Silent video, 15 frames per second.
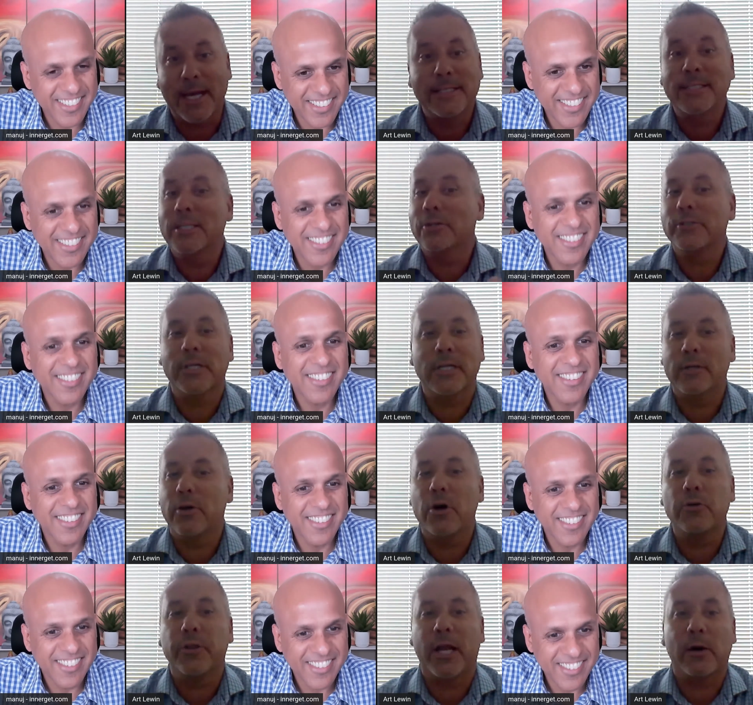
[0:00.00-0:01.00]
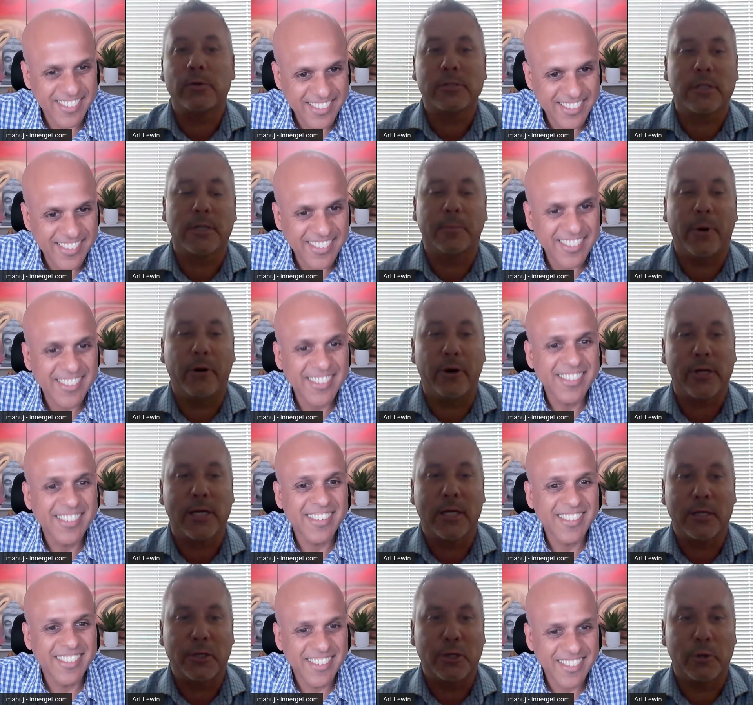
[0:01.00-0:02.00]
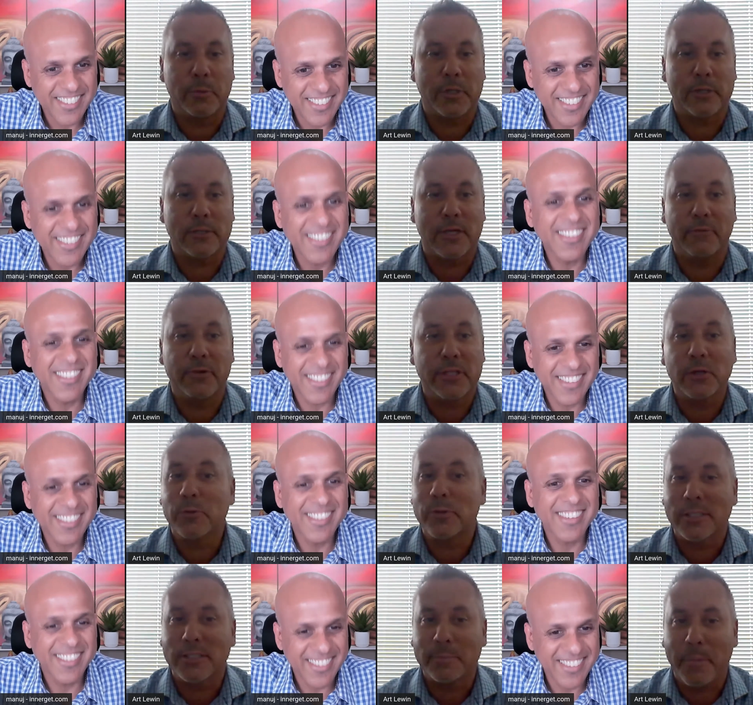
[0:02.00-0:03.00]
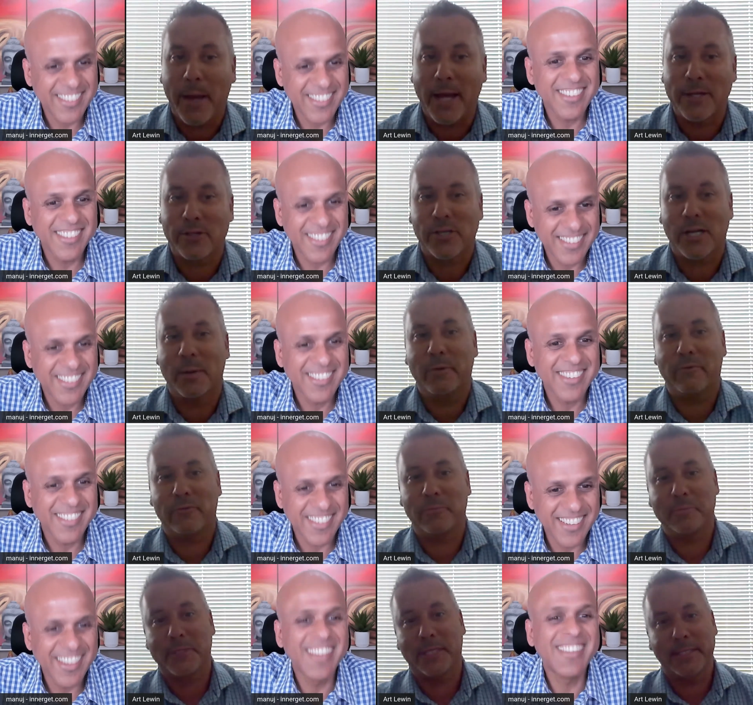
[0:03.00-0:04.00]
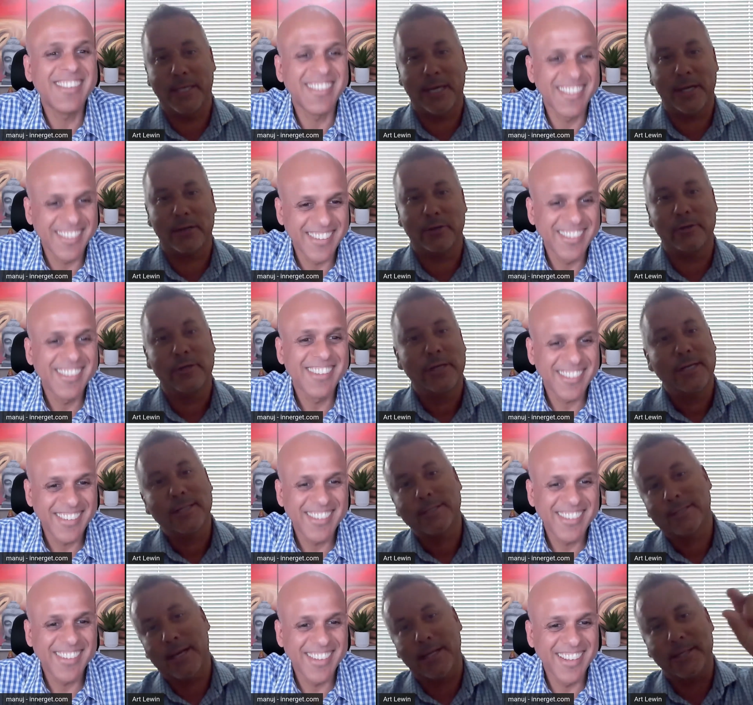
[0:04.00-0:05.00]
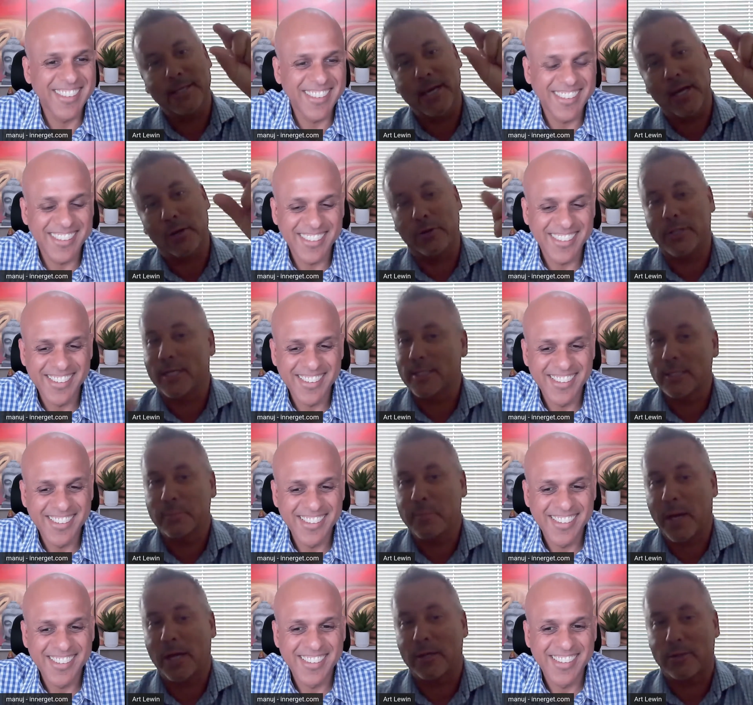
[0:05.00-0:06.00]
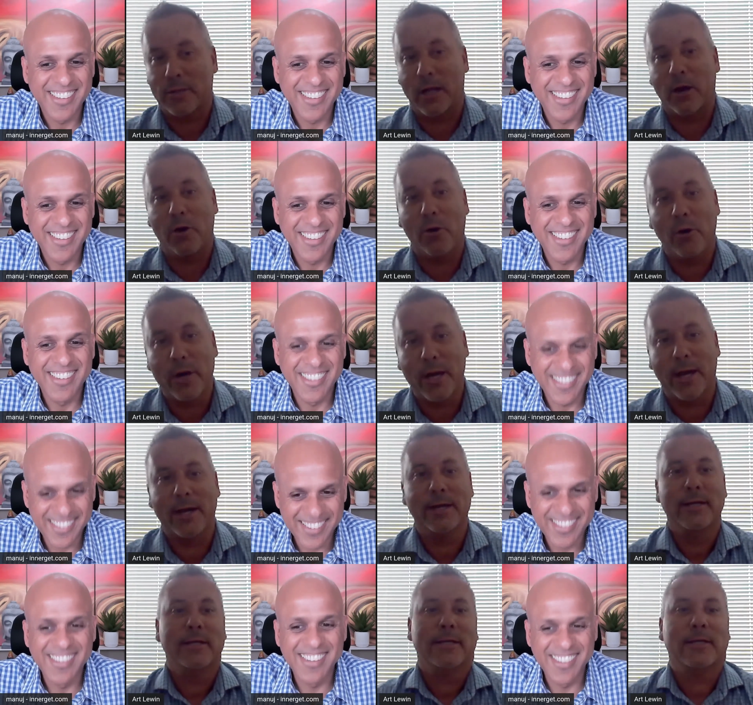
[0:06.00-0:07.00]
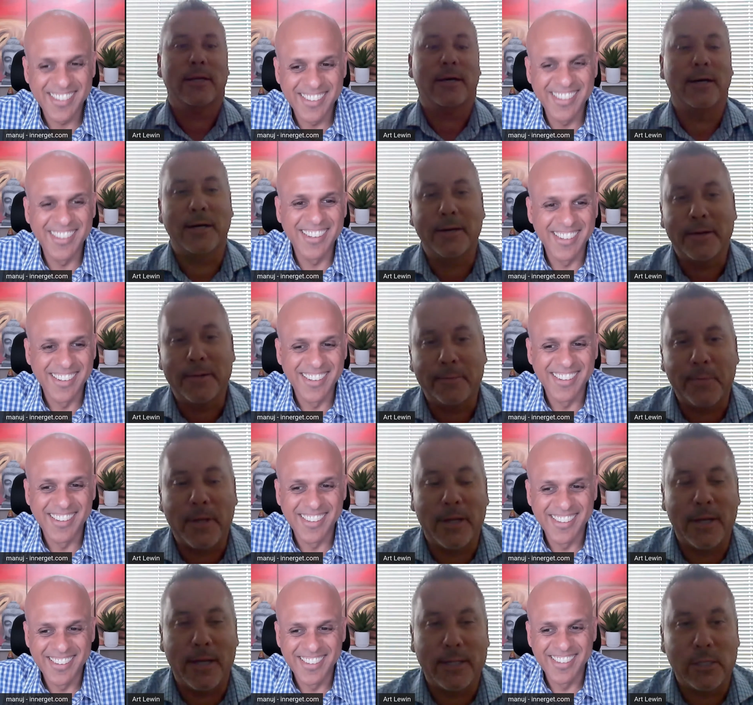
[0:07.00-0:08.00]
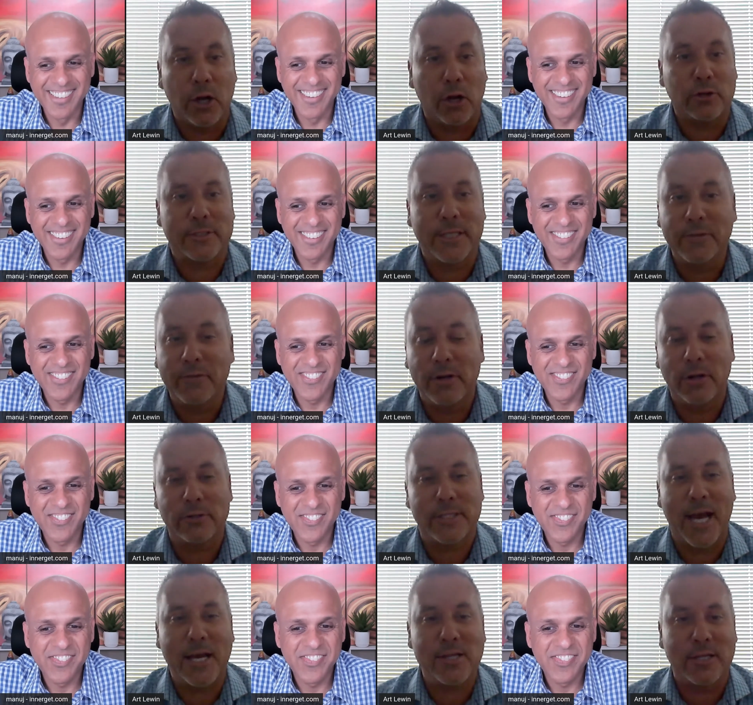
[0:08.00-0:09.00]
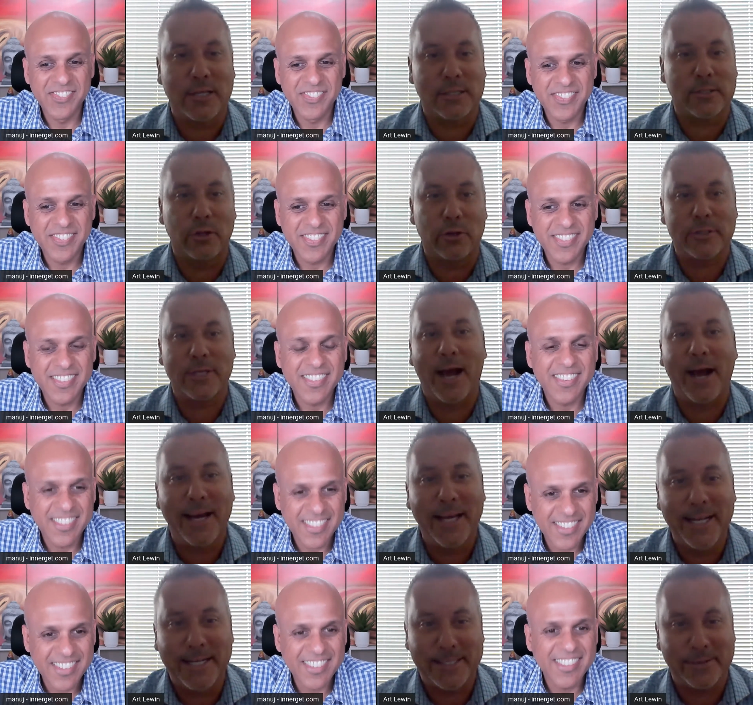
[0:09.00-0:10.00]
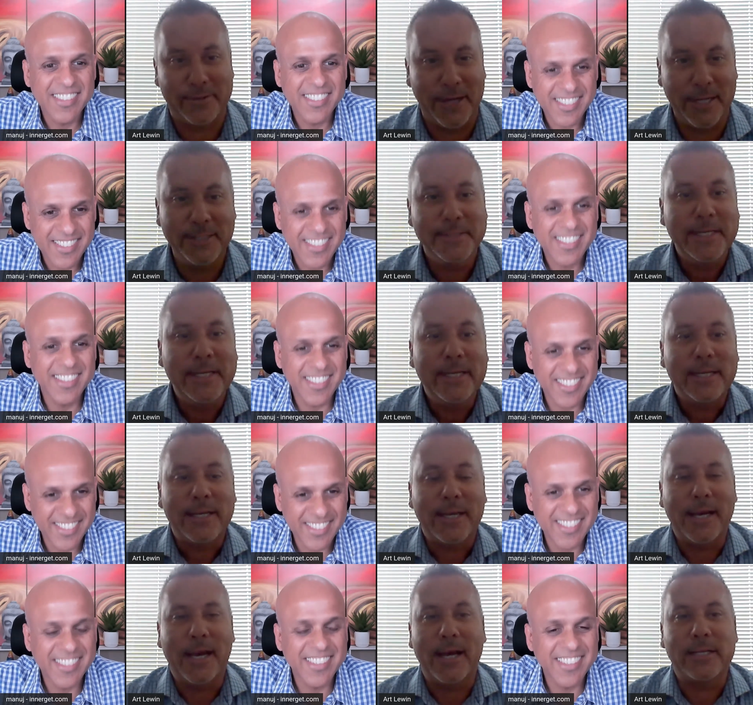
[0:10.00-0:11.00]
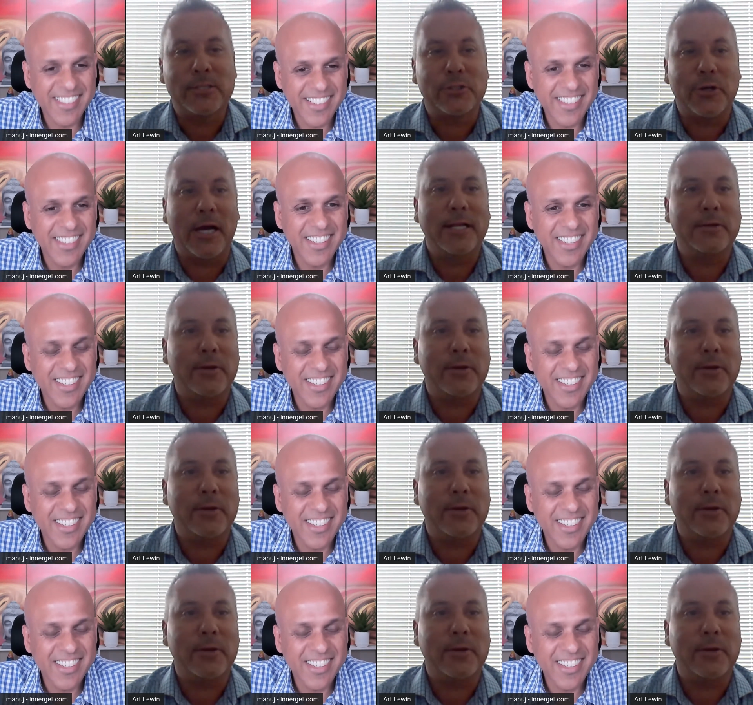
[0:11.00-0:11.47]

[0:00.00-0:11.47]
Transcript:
Speaker 1: I still didn't know that I was in America. You know, because everything was in Spanish. Coming from San Diego, San mm-hmm. Diego, that's in Spanish. La Jolla, mm-hmm. uh, and Los even Los Angeles, Los Angeles, right? Mm-hmm. And so I,